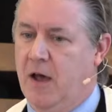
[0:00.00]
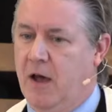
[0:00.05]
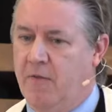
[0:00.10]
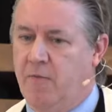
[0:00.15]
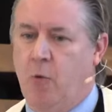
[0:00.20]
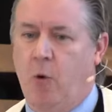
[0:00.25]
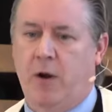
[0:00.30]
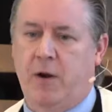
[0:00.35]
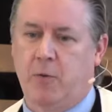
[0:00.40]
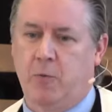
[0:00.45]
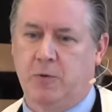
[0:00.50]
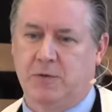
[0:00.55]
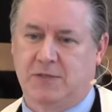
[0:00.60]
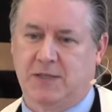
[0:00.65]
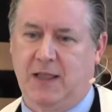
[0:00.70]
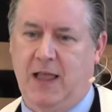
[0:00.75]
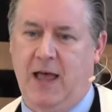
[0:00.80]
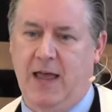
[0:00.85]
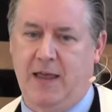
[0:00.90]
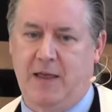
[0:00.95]
of what it was
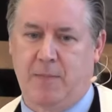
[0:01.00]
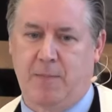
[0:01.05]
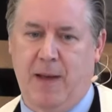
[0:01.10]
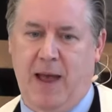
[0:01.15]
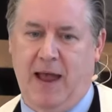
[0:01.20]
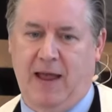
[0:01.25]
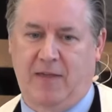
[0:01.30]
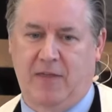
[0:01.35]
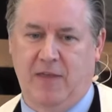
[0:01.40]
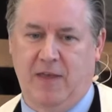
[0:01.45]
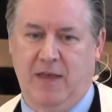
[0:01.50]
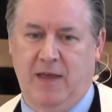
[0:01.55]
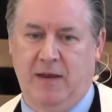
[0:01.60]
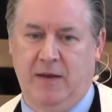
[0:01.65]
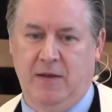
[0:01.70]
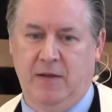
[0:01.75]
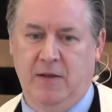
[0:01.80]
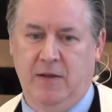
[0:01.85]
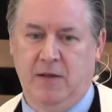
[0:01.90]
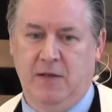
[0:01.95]
like back
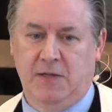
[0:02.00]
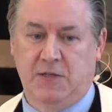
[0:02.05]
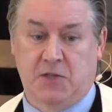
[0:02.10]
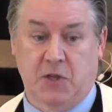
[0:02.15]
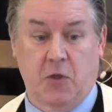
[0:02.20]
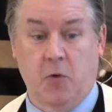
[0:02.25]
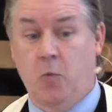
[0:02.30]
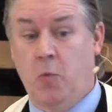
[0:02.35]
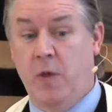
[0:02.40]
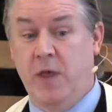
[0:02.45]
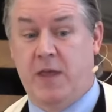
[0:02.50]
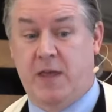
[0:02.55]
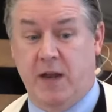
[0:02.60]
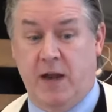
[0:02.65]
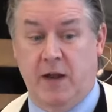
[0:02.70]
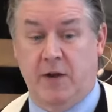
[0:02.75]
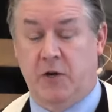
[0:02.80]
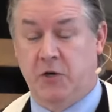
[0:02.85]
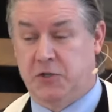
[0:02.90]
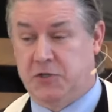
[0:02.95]
then so that we can
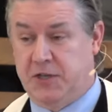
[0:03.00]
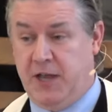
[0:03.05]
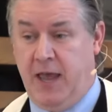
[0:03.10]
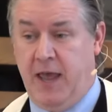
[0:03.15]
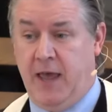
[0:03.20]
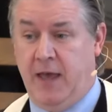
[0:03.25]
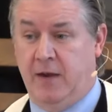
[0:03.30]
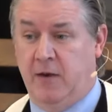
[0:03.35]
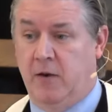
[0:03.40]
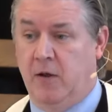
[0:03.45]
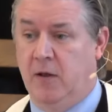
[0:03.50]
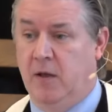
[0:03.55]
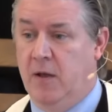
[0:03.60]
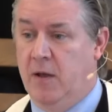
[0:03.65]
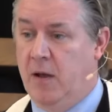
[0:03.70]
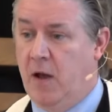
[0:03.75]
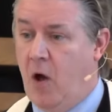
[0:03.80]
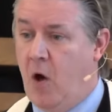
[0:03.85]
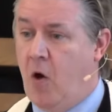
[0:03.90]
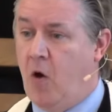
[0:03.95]
understand
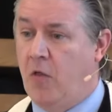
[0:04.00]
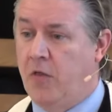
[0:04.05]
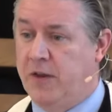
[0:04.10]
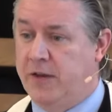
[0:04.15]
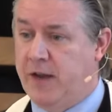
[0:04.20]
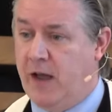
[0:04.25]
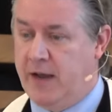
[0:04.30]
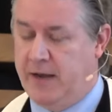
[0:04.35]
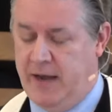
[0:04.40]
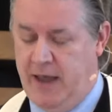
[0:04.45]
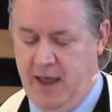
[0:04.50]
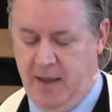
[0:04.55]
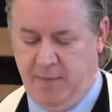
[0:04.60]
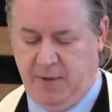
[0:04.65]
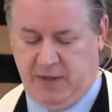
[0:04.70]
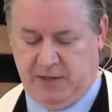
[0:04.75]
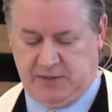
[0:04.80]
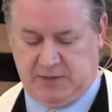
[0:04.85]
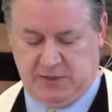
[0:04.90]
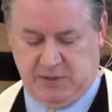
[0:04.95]
all the
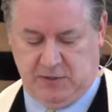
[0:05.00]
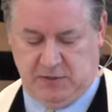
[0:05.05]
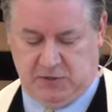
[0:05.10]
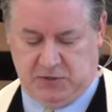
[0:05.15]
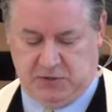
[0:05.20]
dynamics in the